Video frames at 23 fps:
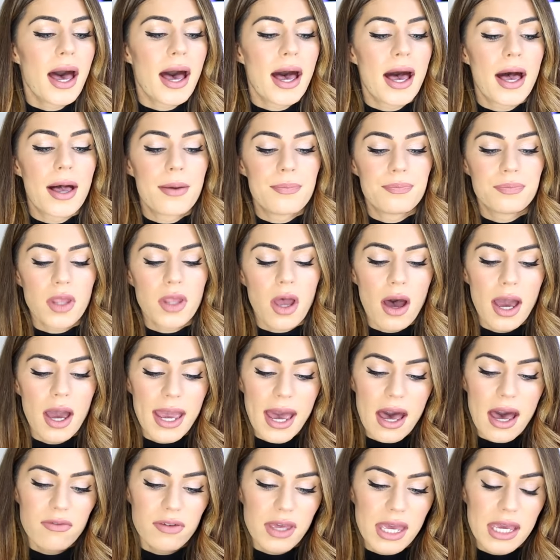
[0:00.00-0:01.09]
Um, I
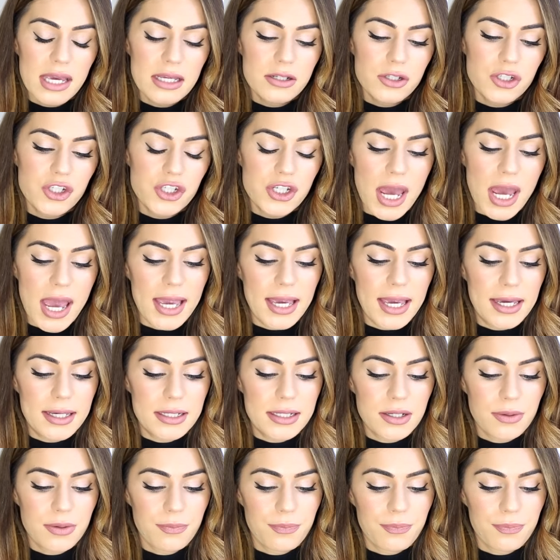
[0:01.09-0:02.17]
have it in
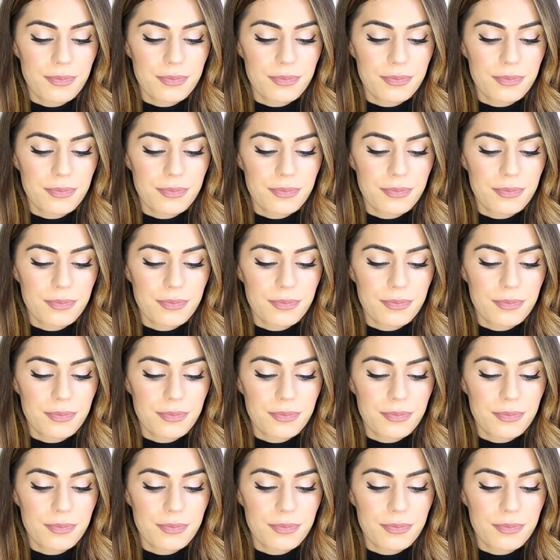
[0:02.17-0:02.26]
shade